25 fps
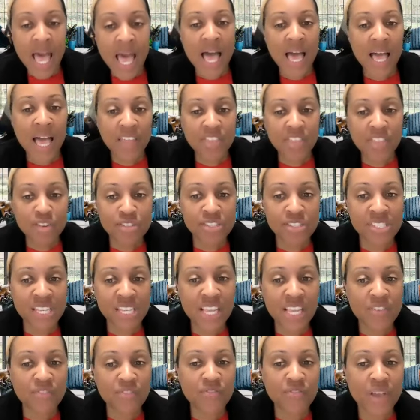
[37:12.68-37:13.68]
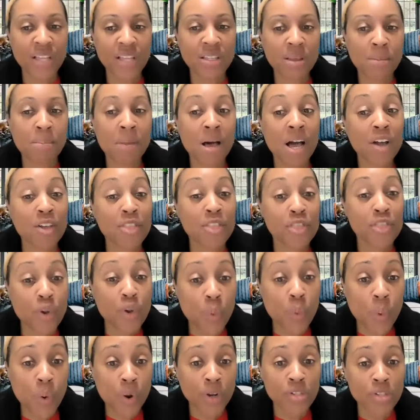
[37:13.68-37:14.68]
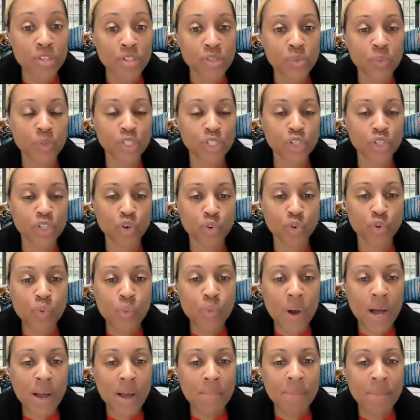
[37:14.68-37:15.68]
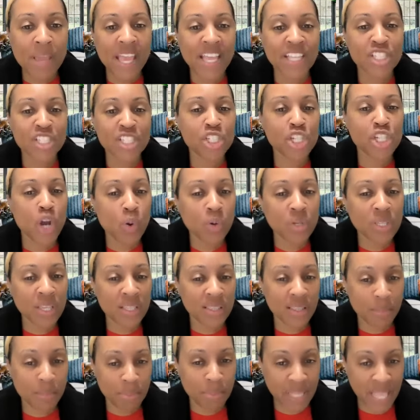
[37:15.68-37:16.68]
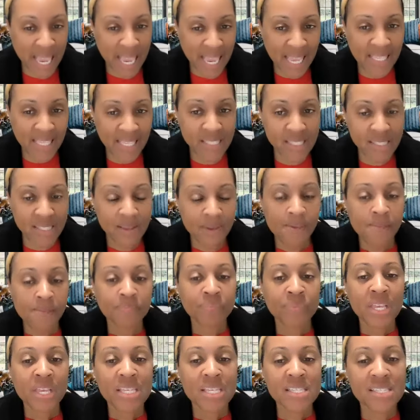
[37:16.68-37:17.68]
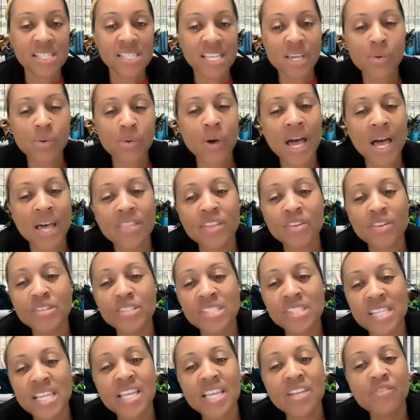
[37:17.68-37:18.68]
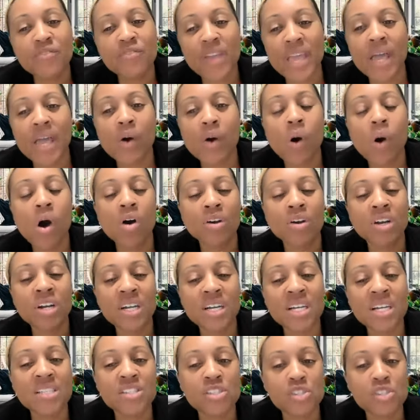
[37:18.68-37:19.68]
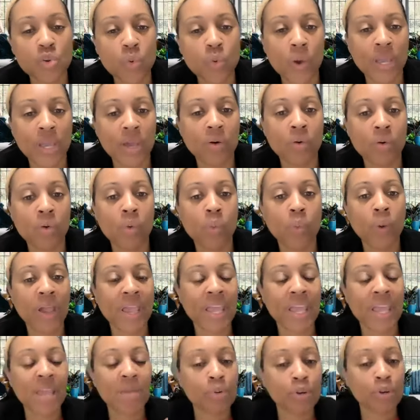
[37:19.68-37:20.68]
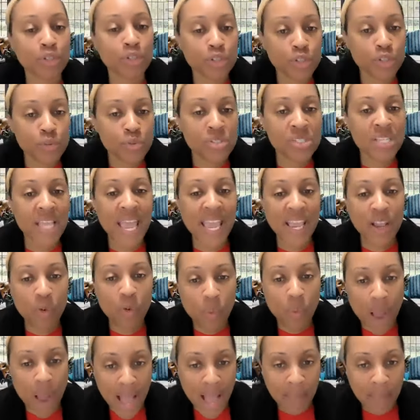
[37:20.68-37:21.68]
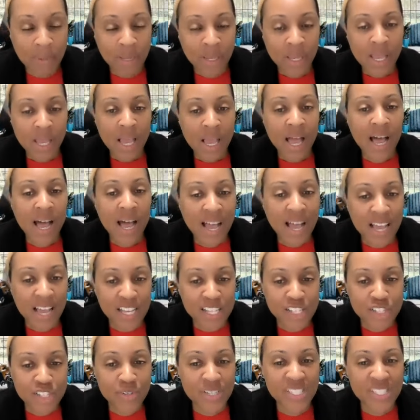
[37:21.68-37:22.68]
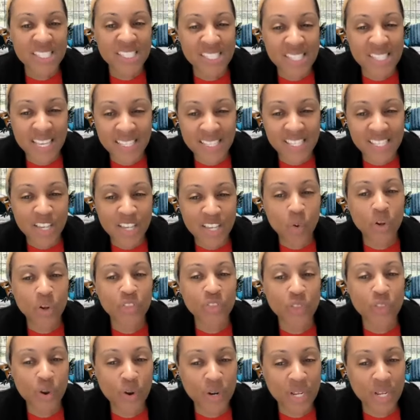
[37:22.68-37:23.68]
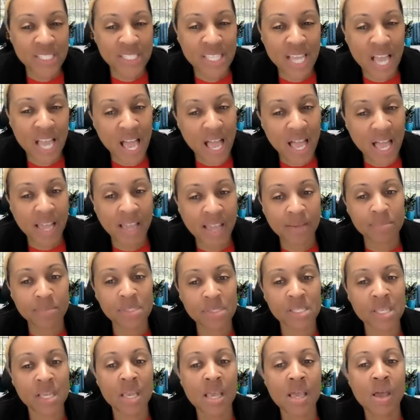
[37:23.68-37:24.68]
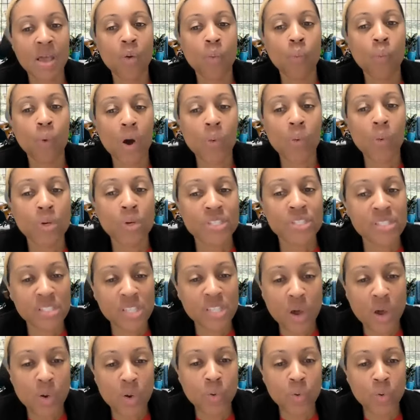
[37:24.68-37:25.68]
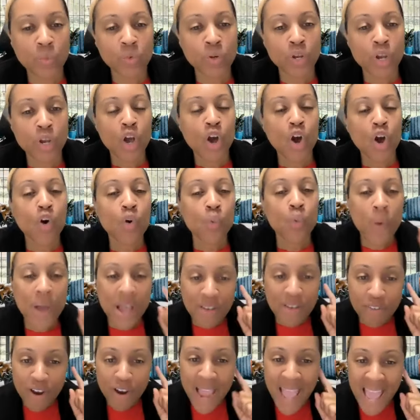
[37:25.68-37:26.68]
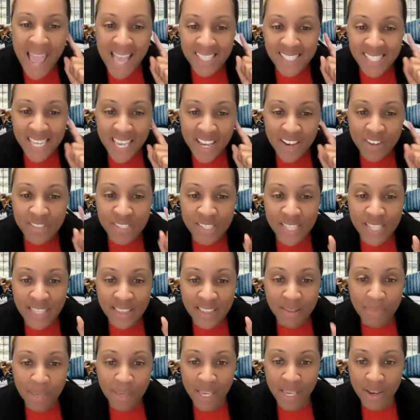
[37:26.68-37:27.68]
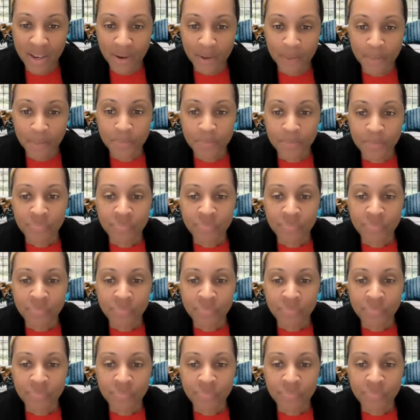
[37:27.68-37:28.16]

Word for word: Other seed fell among thorns, which grew up and choked the plants. Still, other seed fell on good soil, where it produced a crop 160 or 30 times what was sown. Whoever has ears, let them hear.